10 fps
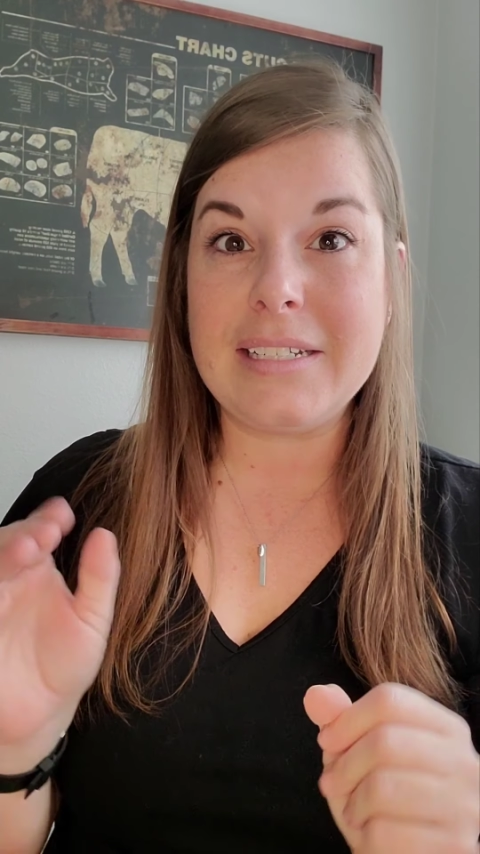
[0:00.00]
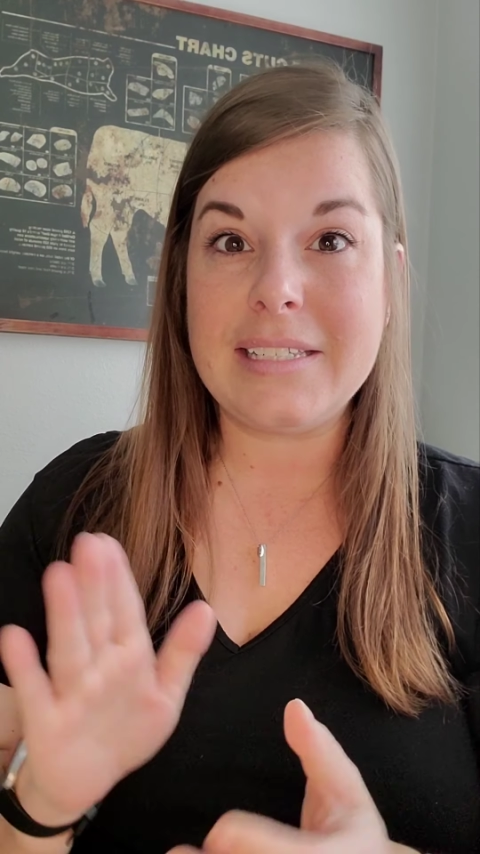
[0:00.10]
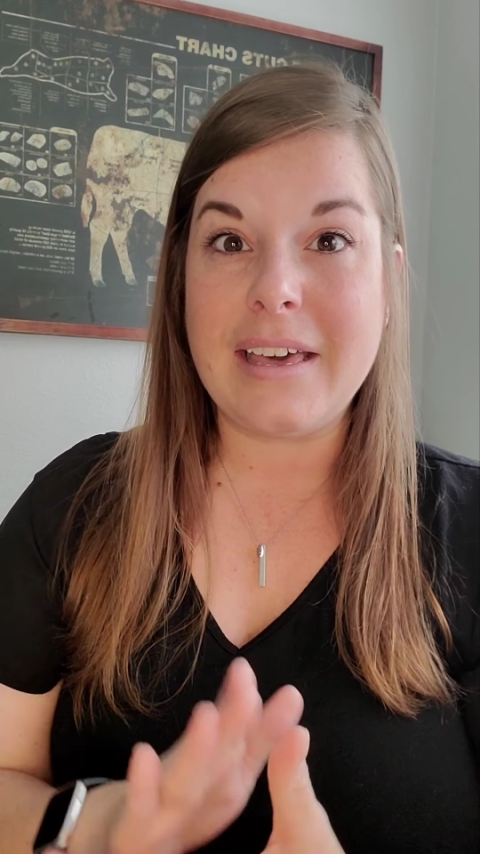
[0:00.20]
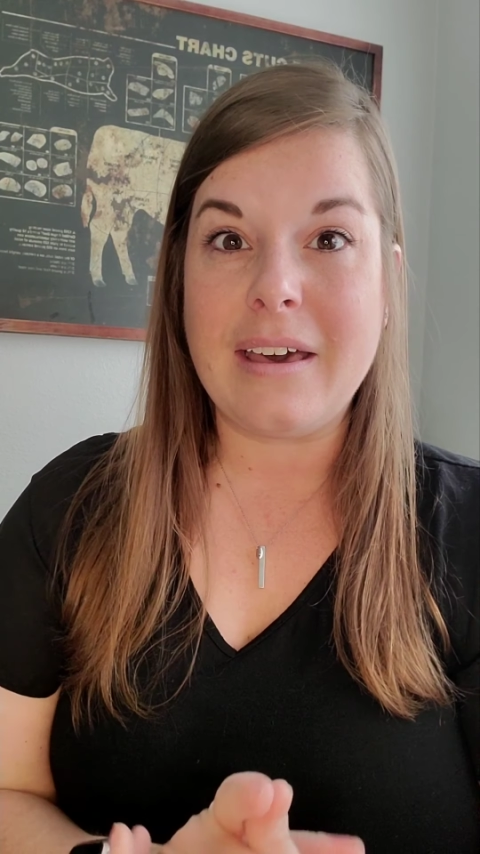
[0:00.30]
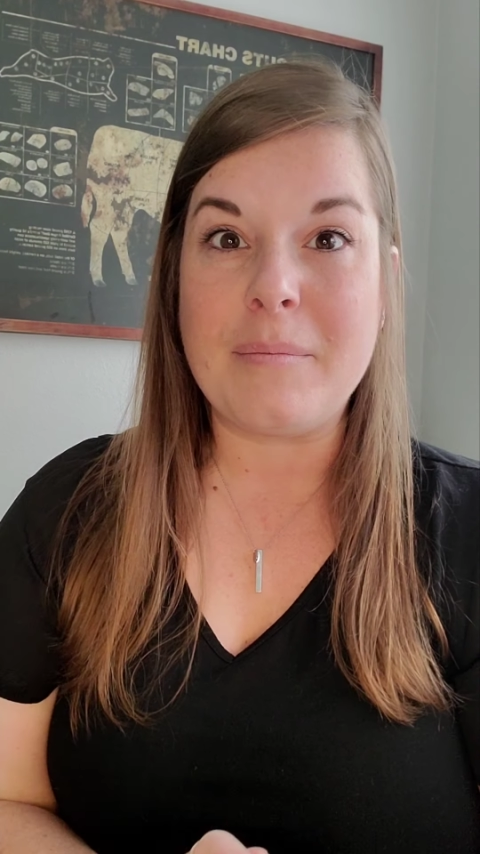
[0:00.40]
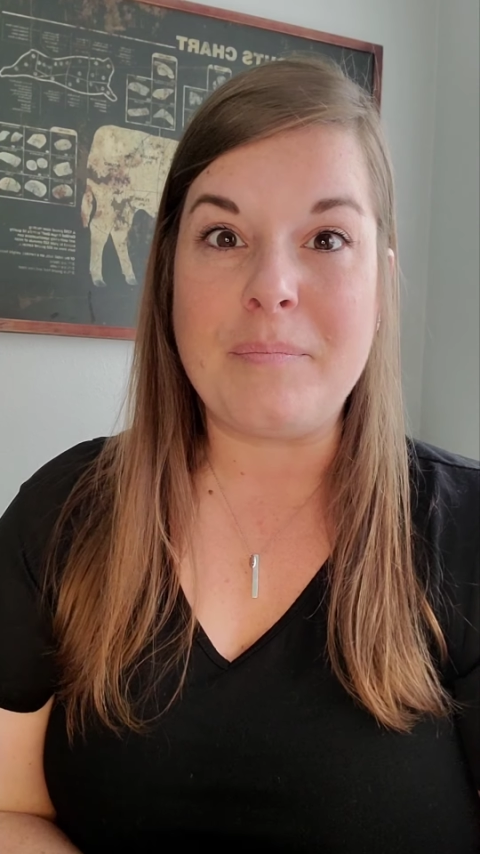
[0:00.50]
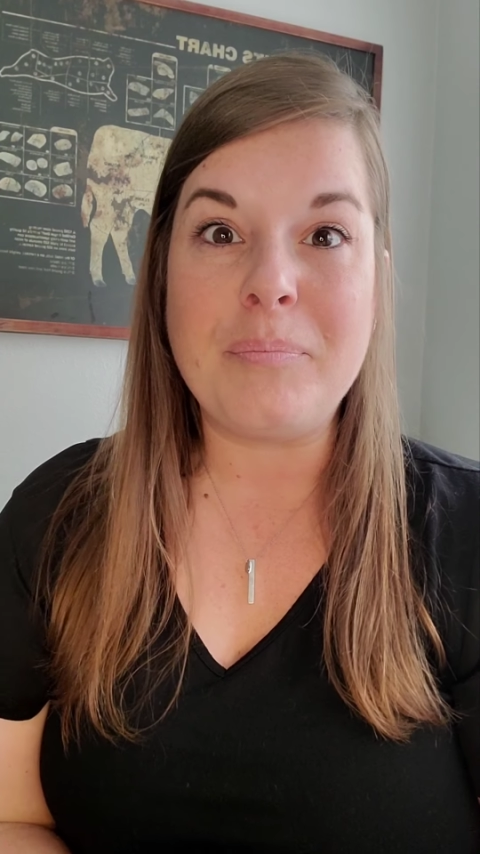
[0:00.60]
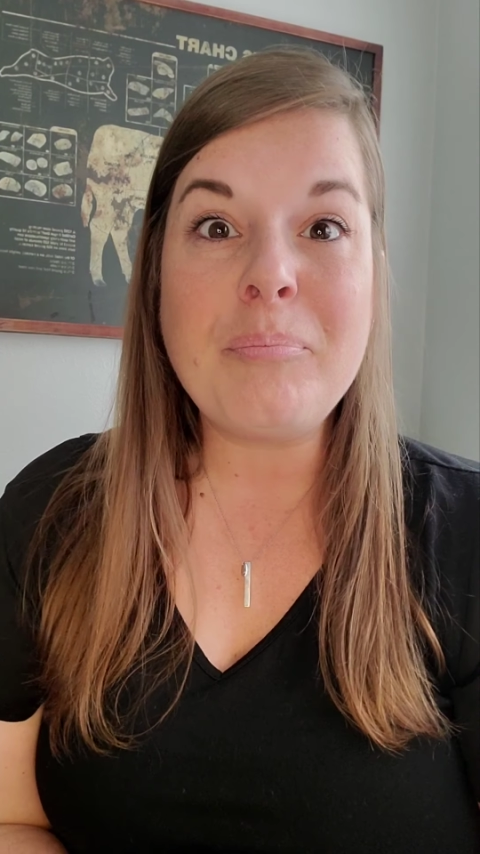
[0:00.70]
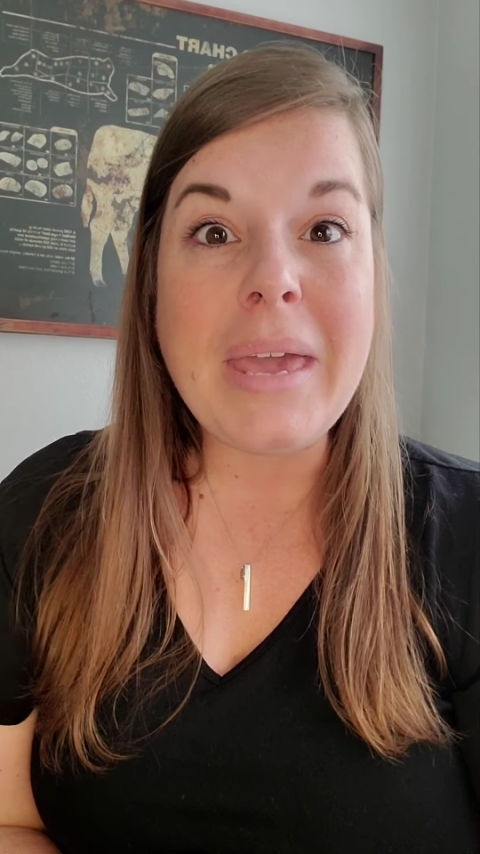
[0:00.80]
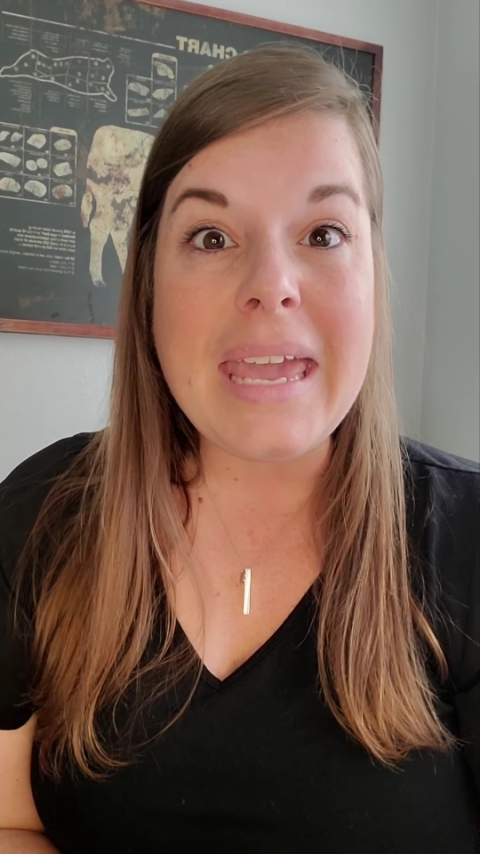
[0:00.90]

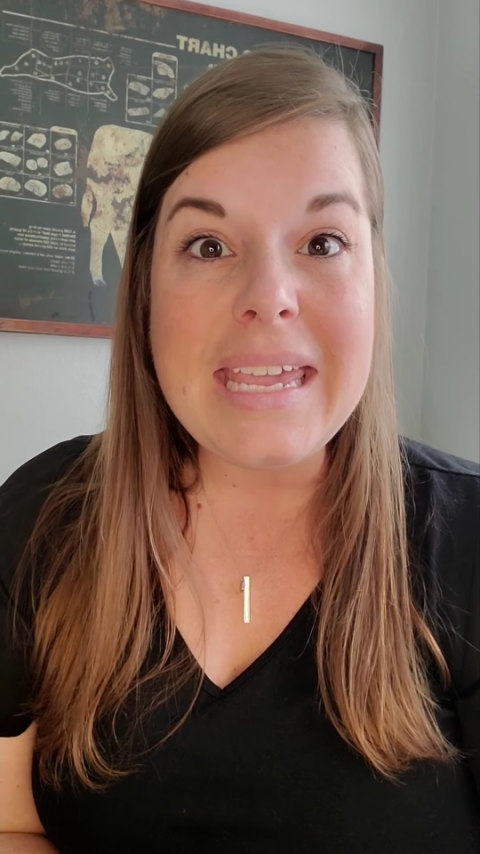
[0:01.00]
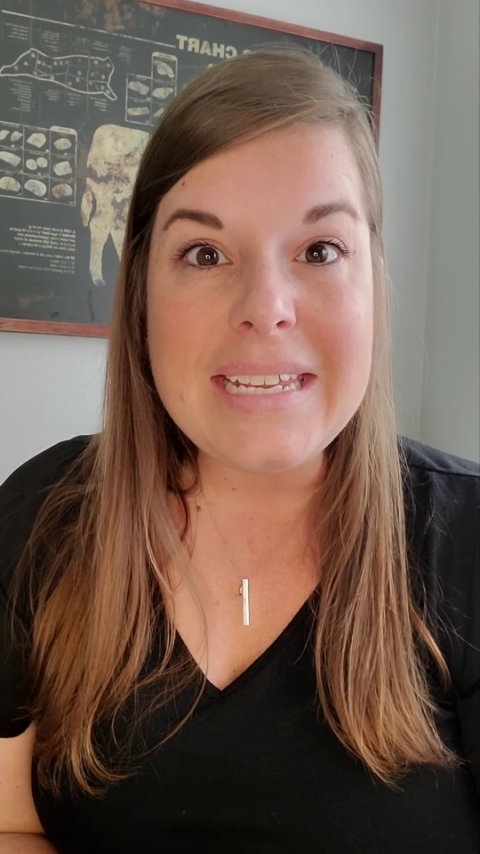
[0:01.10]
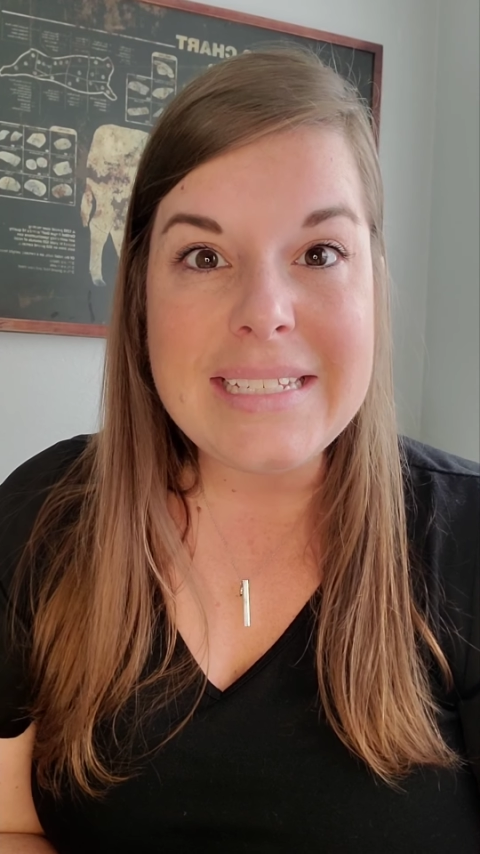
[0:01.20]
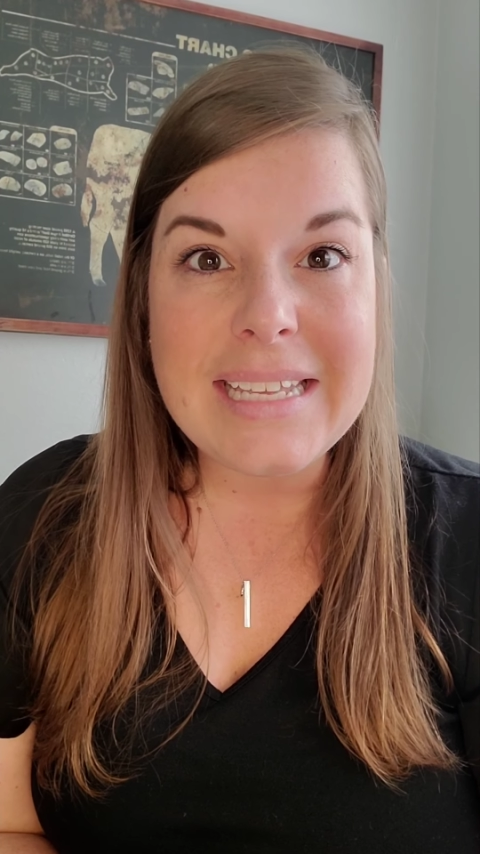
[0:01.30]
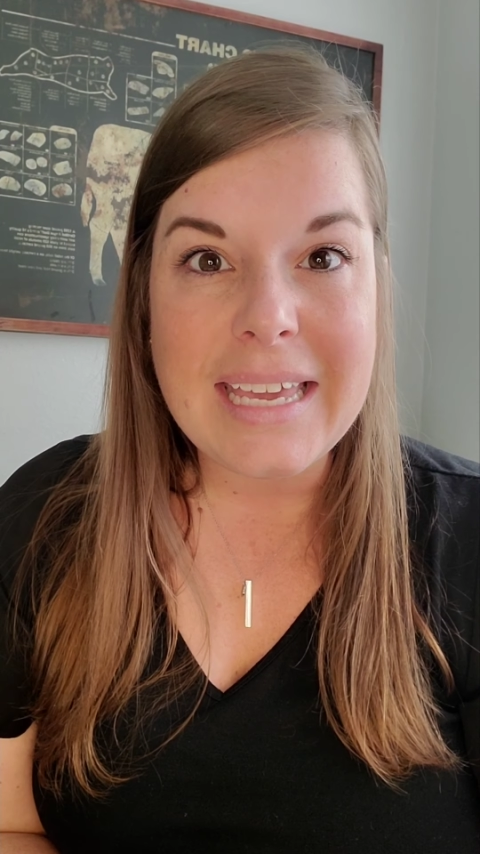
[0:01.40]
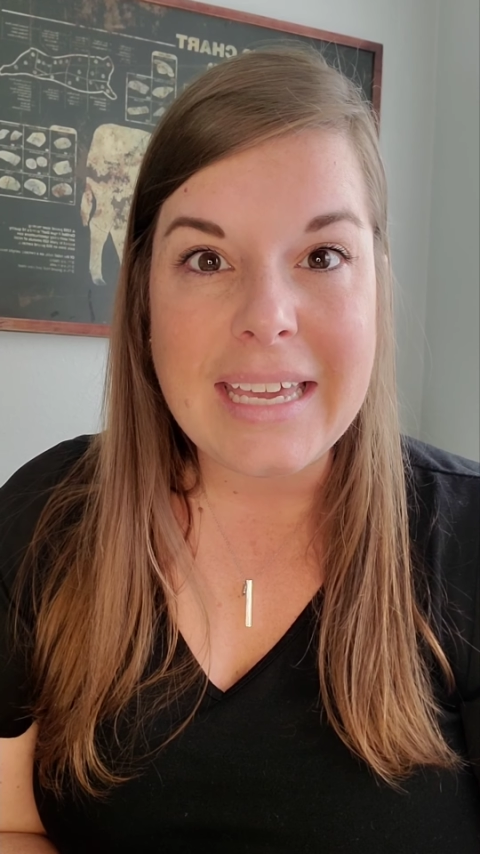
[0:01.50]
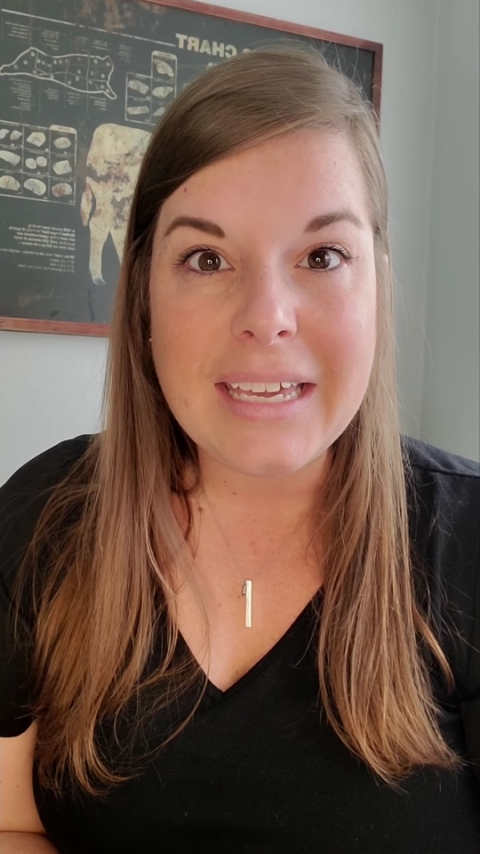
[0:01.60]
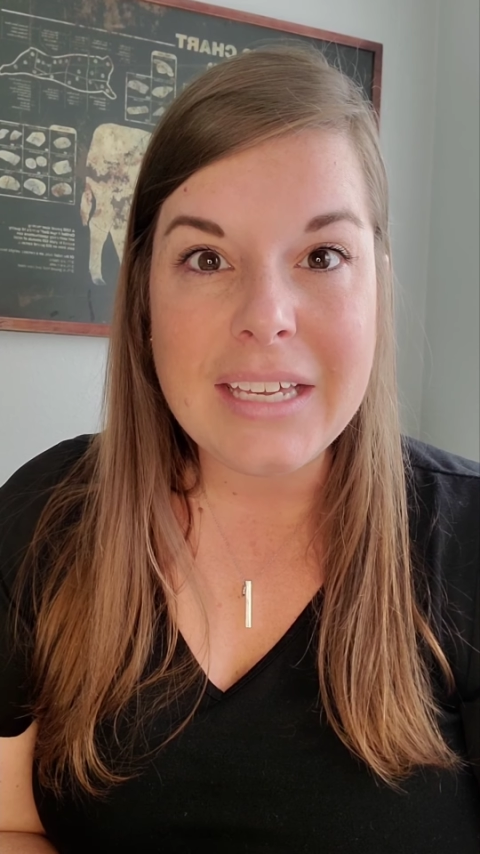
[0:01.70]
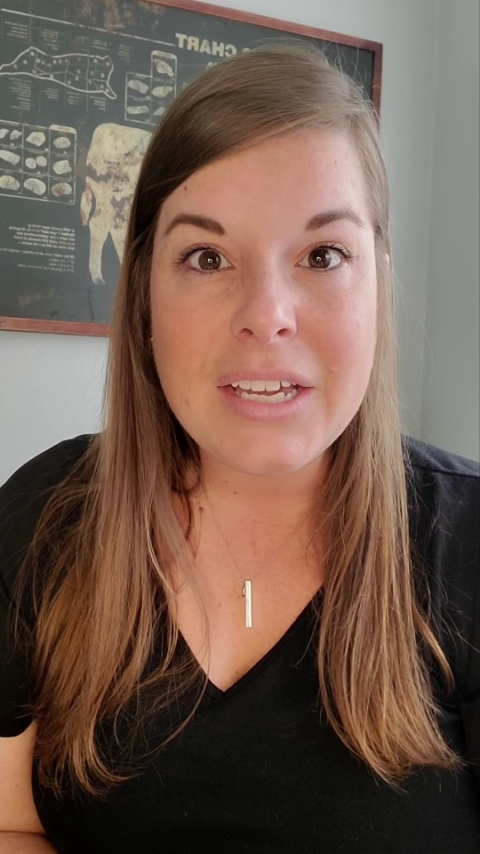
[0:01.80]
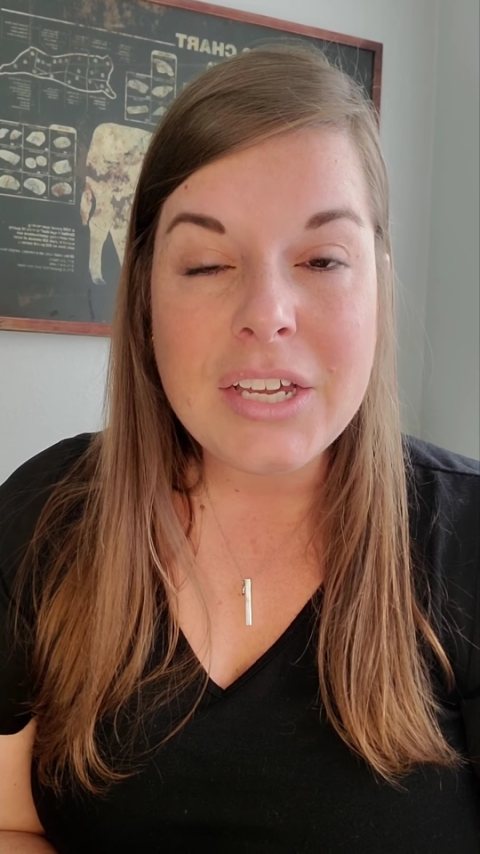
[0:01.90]
some
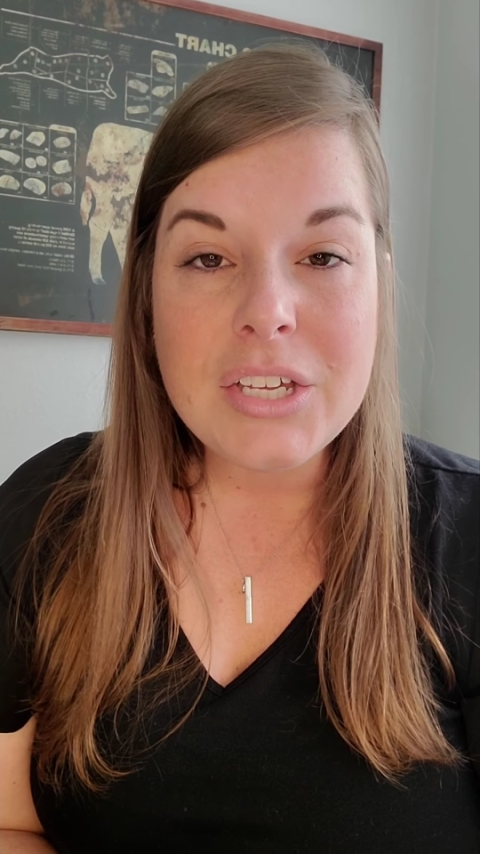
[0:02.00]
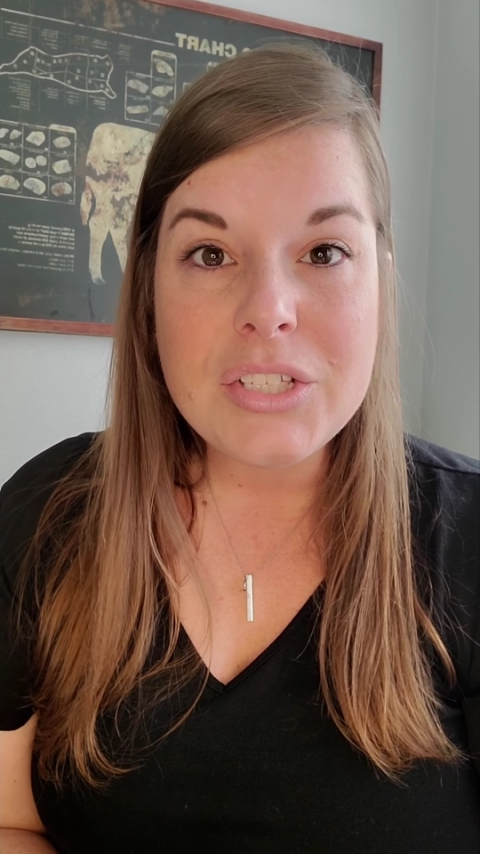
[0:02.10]
painting.